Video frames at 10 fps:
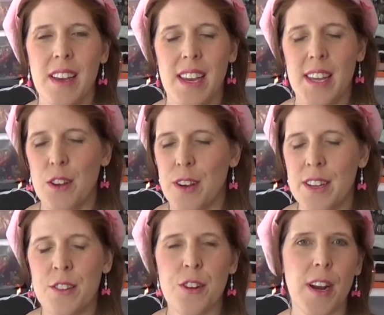Either
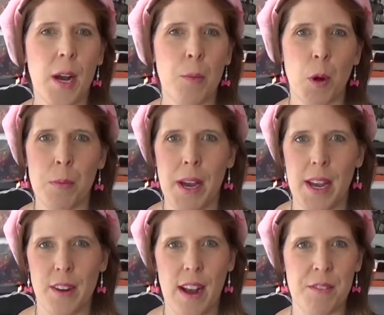Instagram or
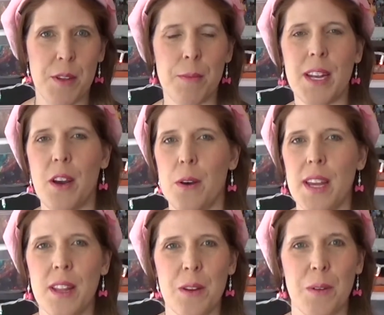my Crafty Amino,
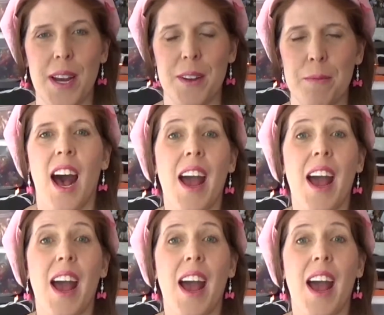either one.